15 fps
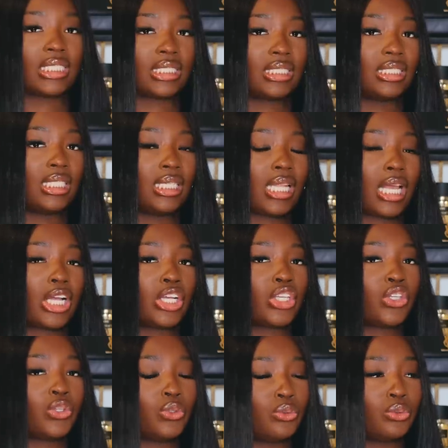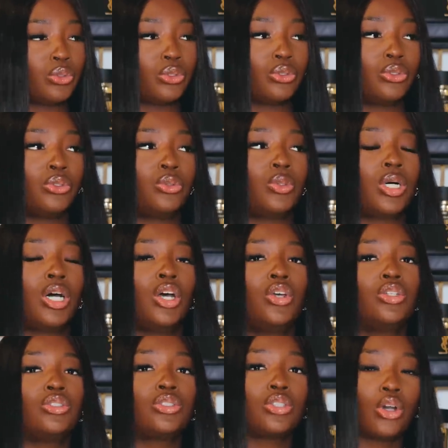just need like a cute little
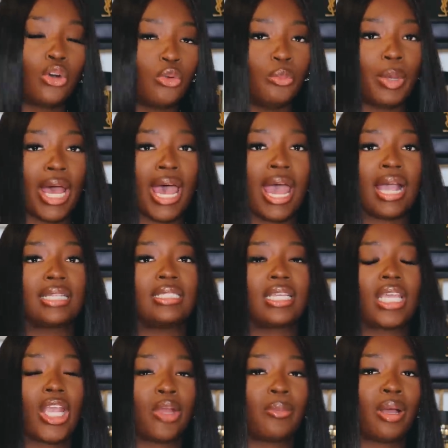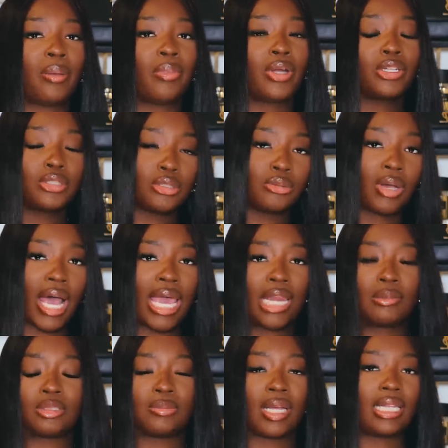tote bag to carry my personal
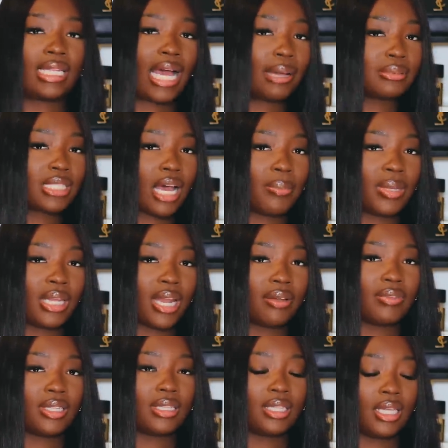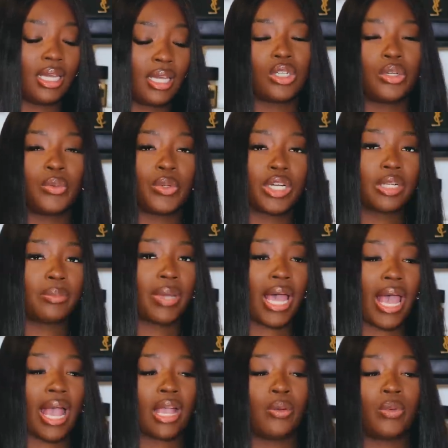items, my laptop and everything, or a work
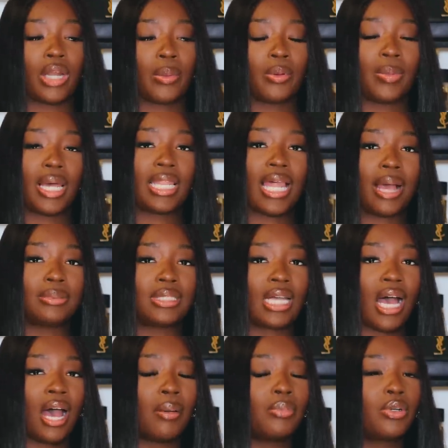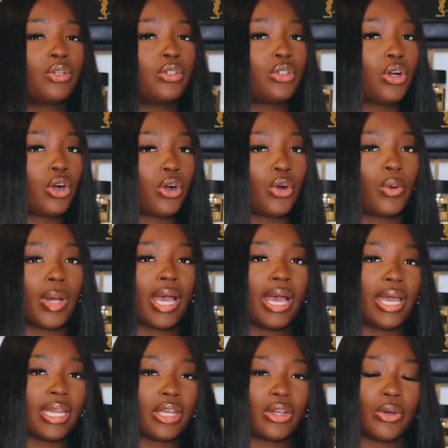bag when I put my laptop, go
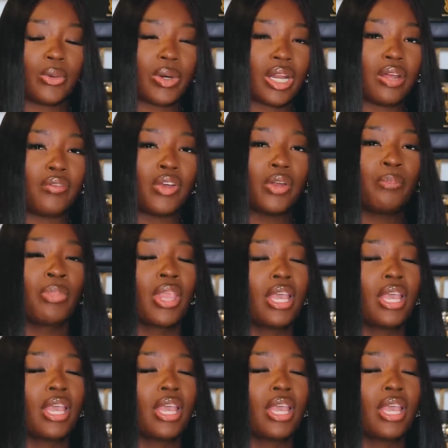edit or whatever.